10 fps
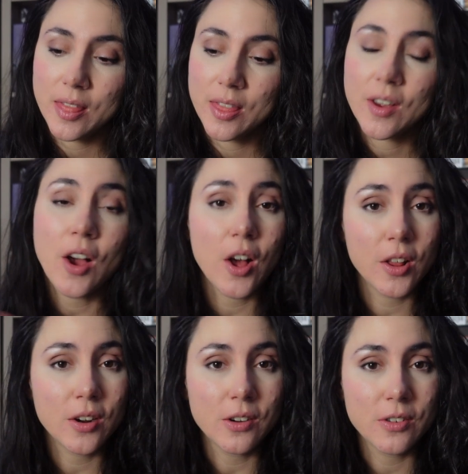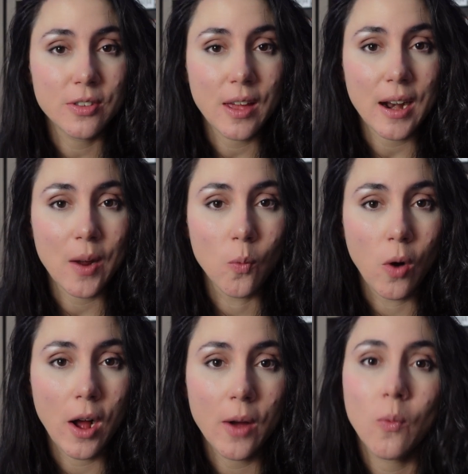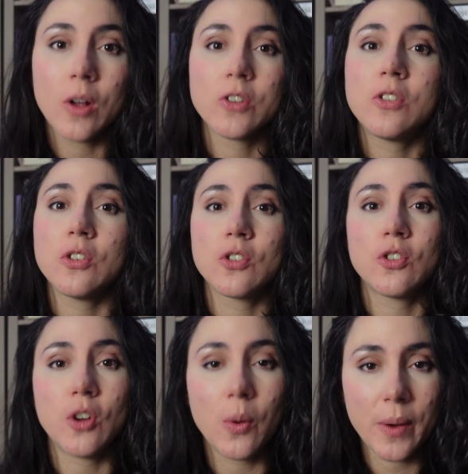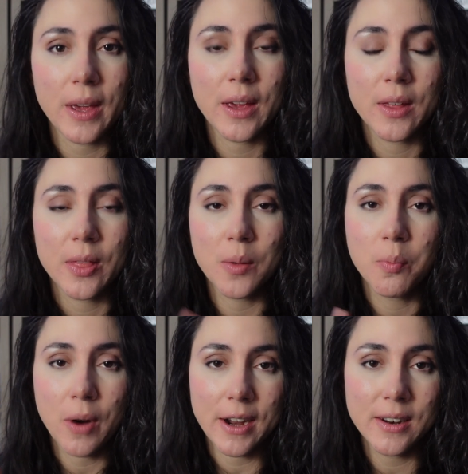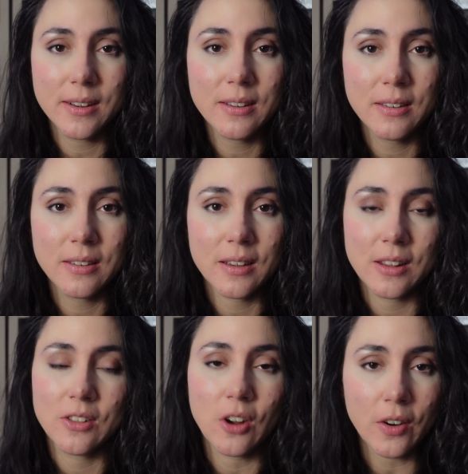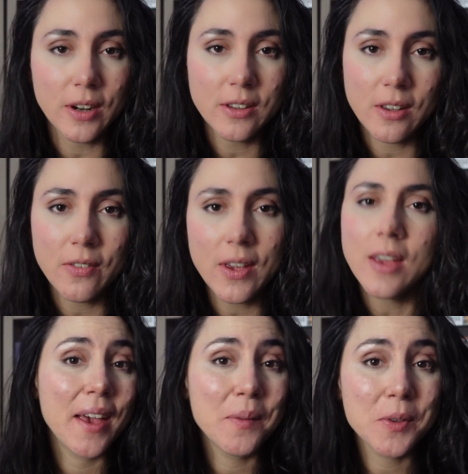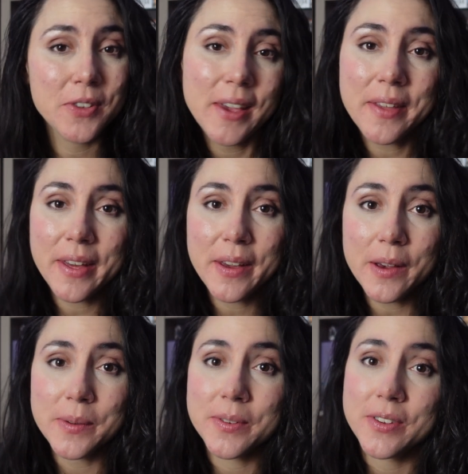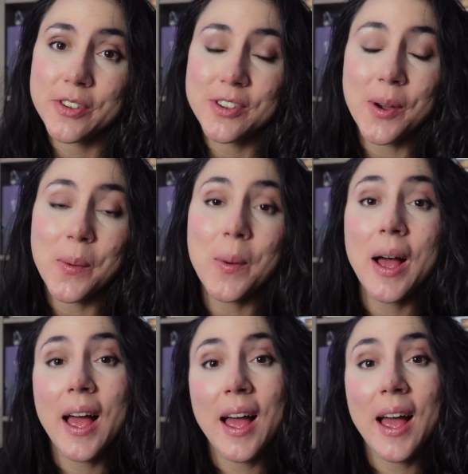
the colors that I want while still showing the brightness and darkness of it, and we'll see how that goes. So